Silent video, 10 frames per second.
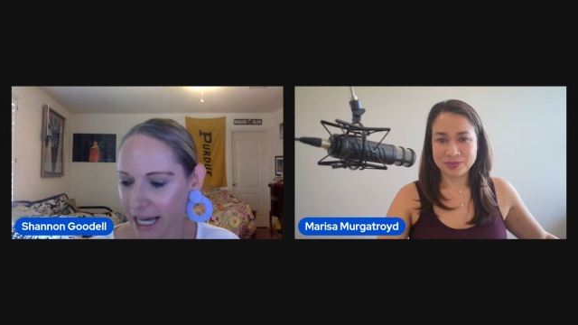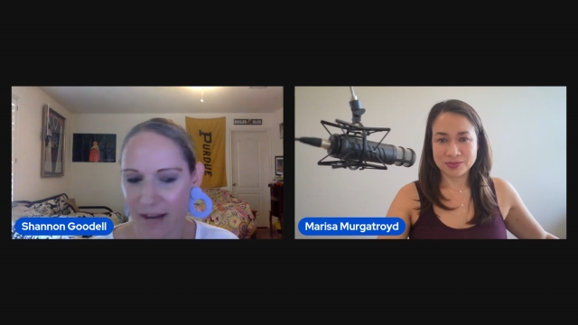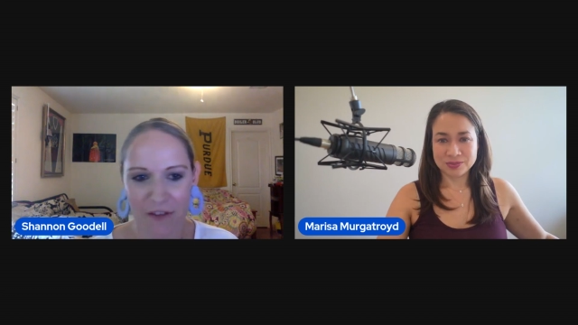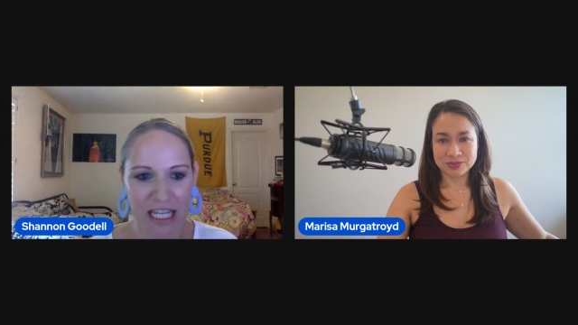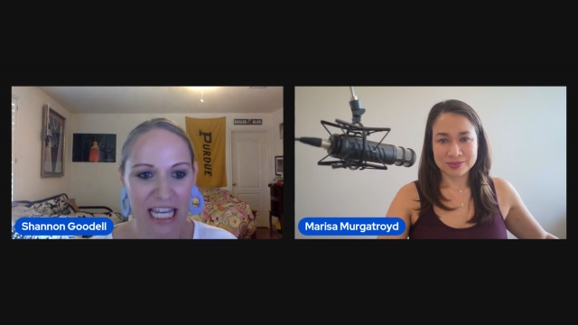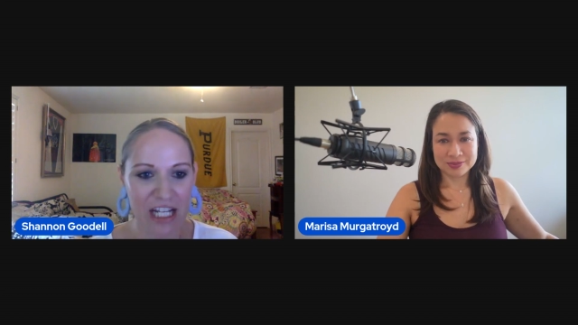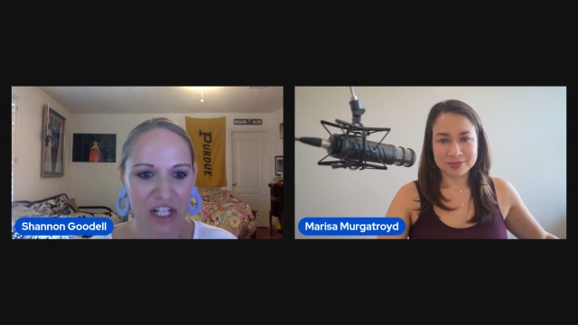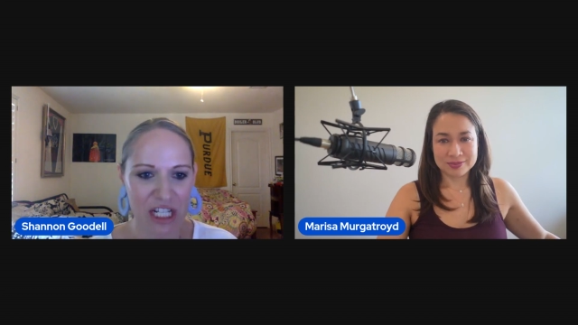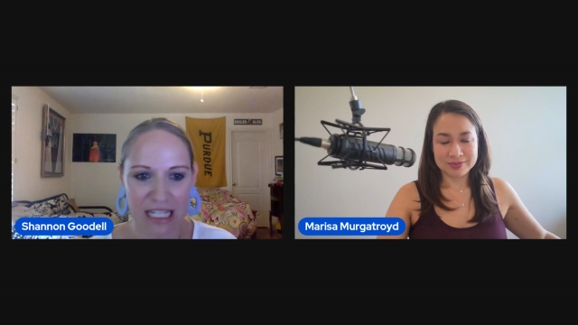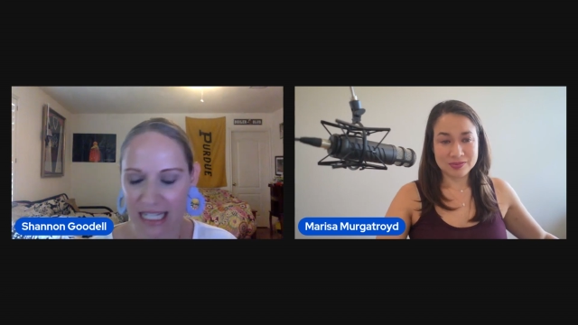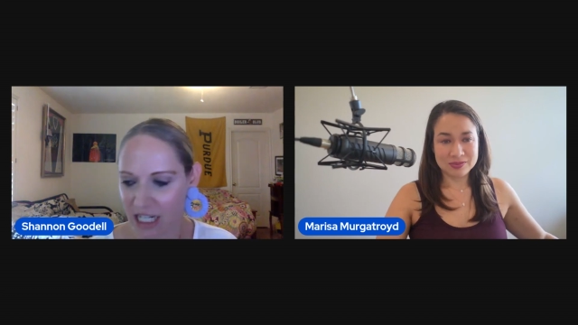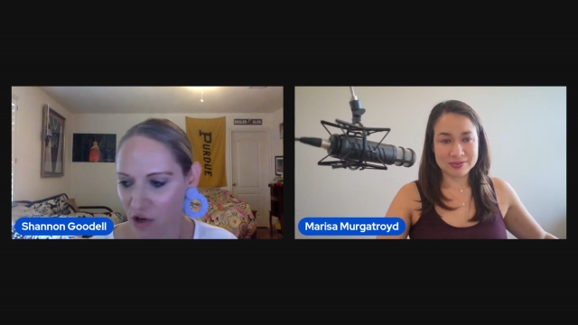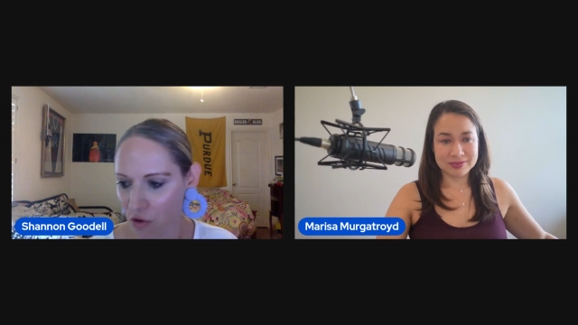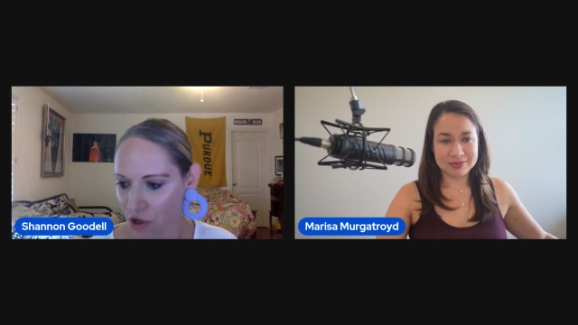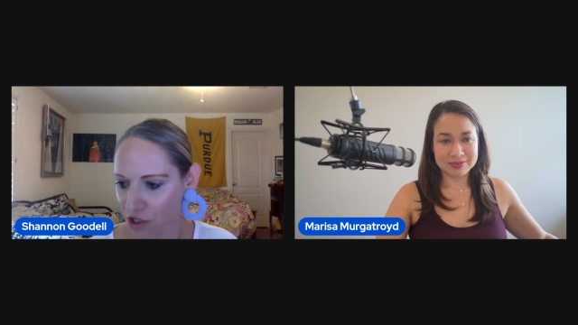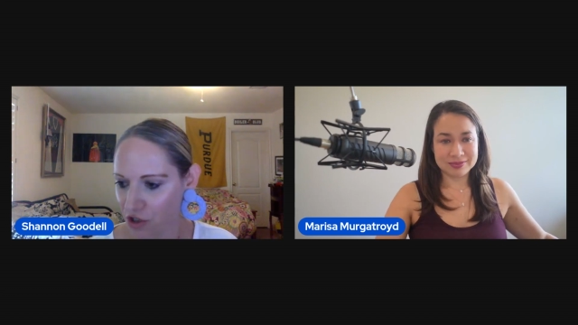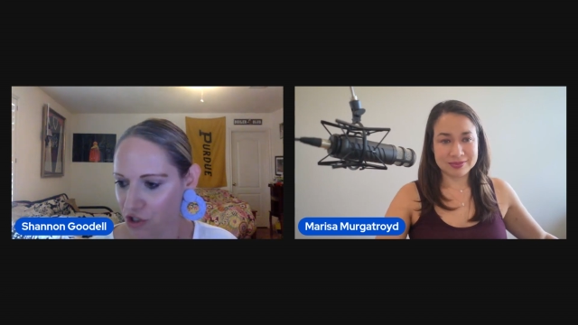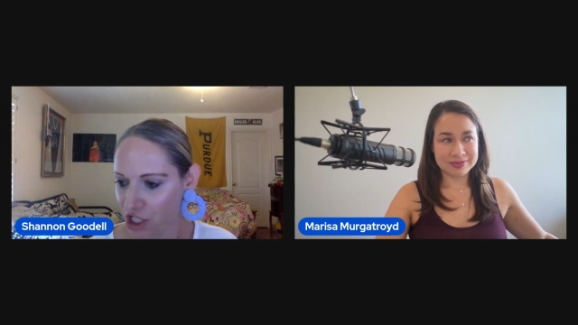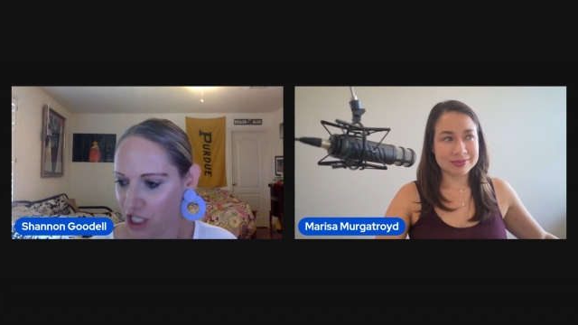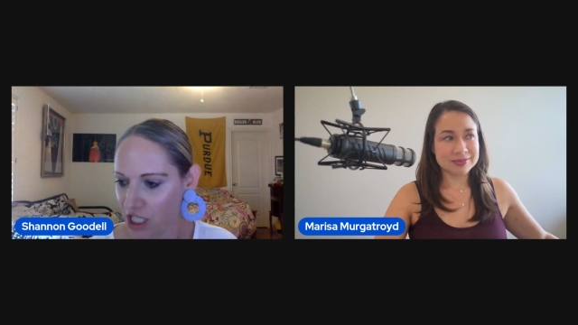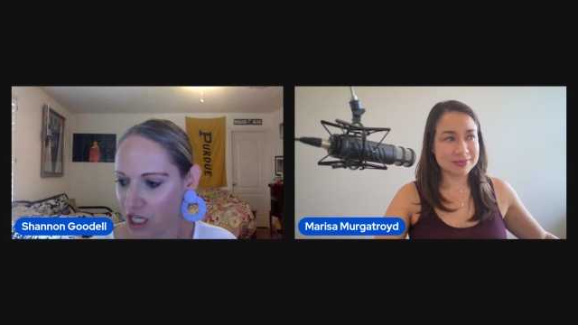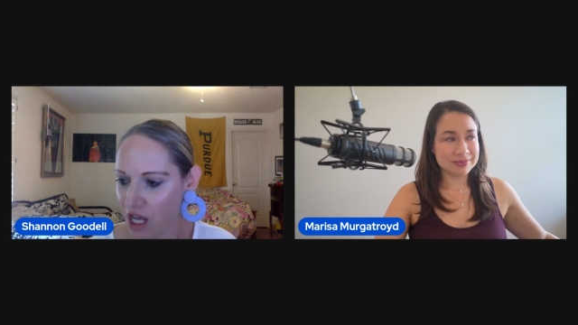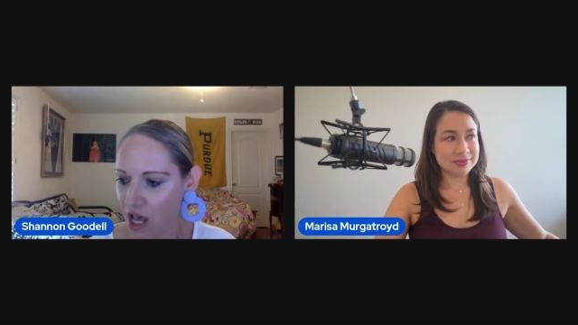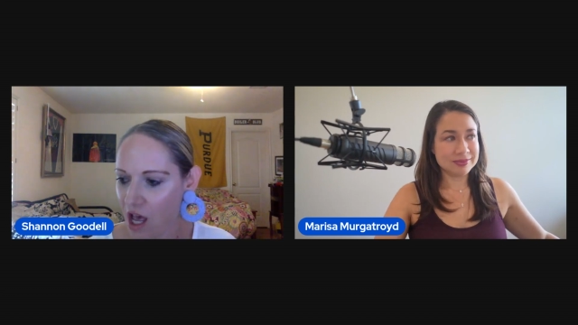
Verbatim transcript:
Speaker 1: kind of a kitchen sink course. So she